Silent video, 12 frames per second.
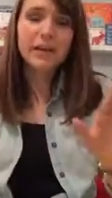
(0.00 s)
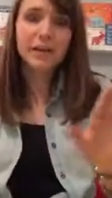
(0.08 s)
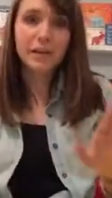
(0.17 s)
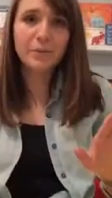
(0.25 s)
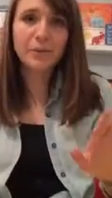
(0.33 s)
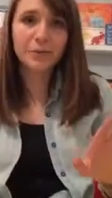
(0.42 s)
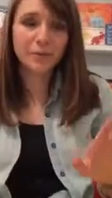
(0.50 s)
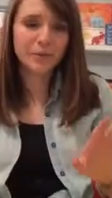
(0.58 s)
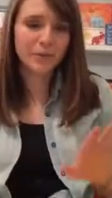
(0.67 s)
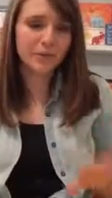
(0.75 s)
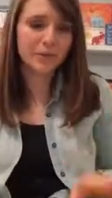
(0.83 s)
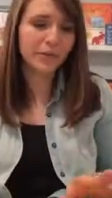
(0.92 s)
hit up your
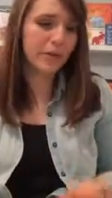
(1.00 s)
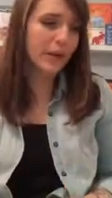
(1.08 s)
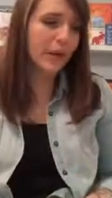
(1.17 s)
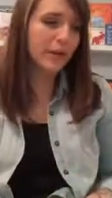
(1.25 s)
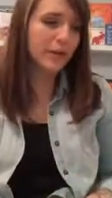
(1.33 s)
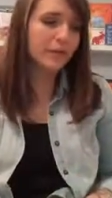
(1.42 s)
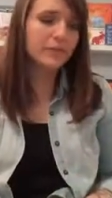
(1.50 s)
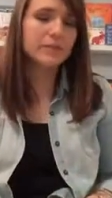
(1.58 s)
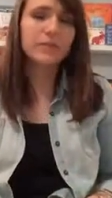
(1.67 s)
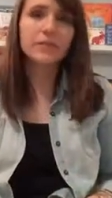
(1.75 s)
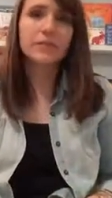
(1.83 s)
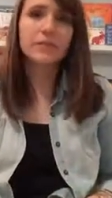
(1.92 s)
Goodwill and your
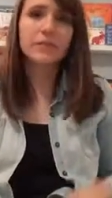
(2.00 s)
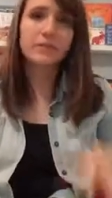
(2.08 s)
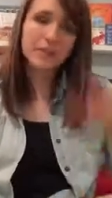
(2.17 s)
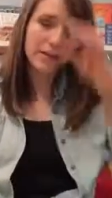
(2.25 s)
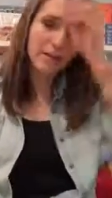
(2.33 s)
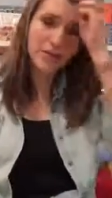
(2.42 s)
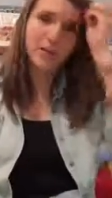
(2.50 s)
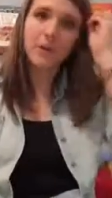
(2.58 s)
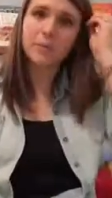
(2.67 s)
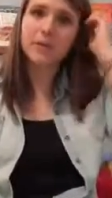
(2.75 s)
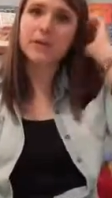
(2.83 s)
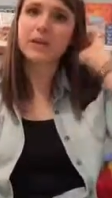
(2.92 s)
Salvation
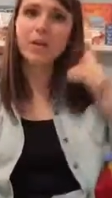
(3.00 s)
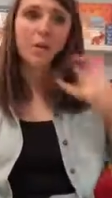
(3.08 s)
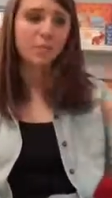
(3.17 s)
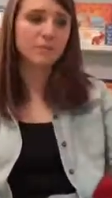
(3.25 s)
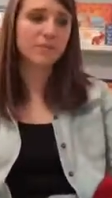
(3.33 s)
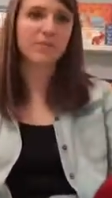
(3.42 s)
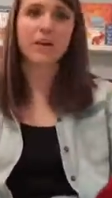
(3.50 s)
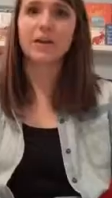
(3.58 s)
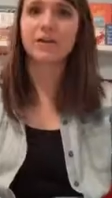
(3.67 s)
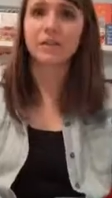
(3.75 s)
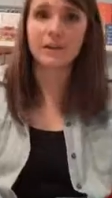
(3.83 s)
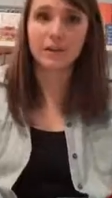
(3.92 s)
Army in hopes of
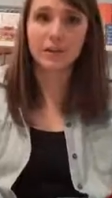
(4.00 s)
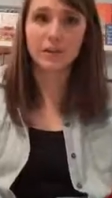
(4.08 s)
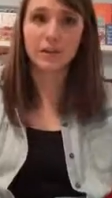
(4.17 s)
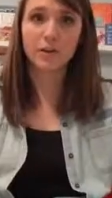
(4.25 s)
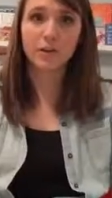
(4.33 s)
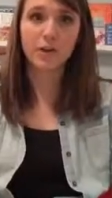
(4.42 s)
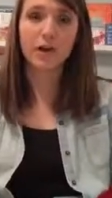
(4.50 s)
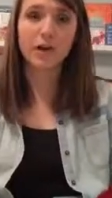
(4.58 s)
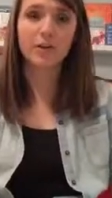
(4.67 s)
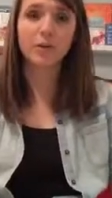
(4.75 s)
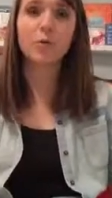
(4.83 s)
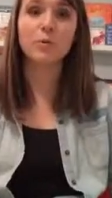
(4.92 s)
finding
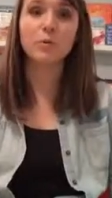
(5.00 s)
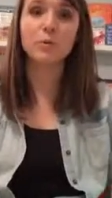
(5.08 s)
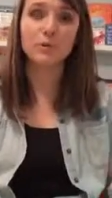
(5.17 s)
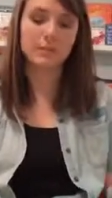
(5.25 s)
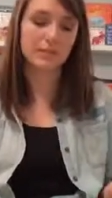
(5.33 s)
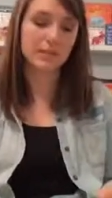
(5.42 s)
golden books.